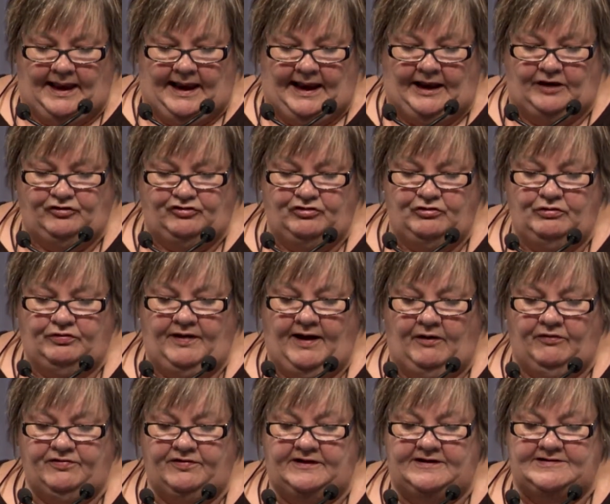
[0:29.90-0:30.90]
In
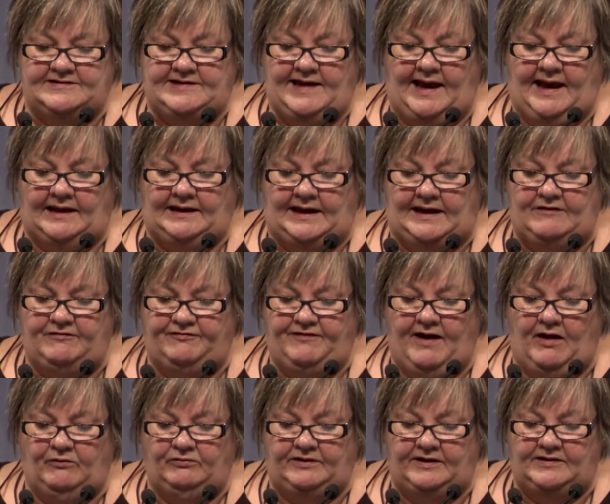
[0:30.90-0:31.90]
2010, he
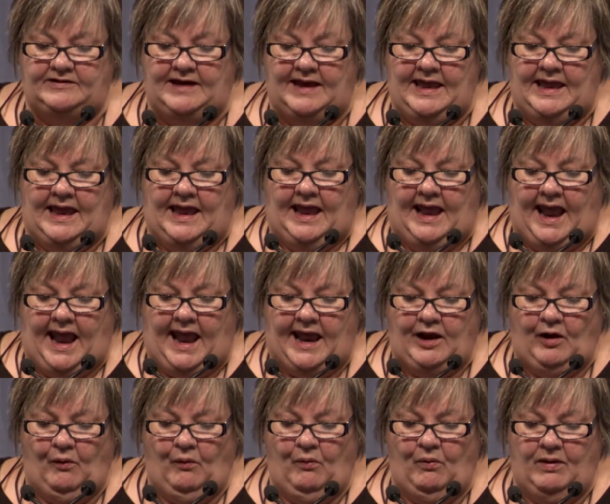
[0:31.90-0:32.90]
founded
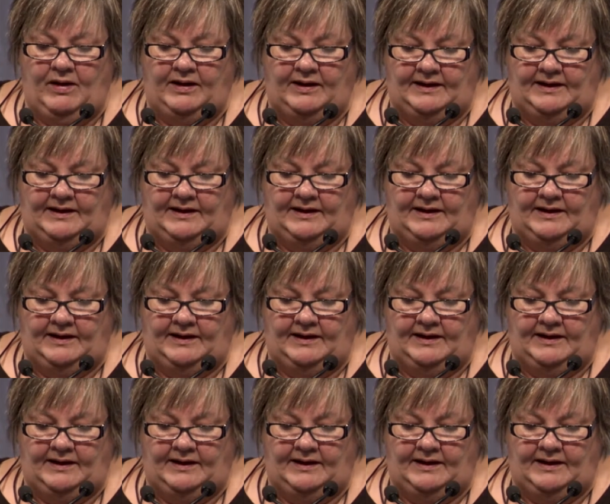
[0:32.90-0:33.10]
EO,